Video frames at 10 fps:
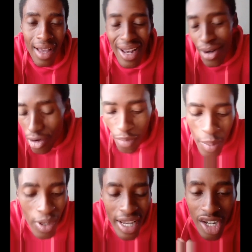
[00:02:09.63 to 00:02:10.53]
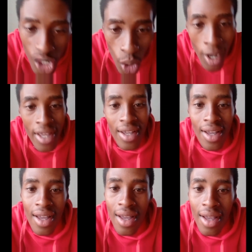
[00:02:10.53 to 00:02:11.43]
A lot of people enjoy
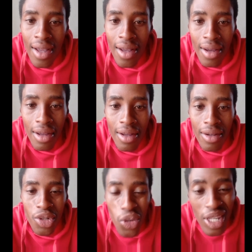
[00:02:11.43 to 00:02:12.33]
to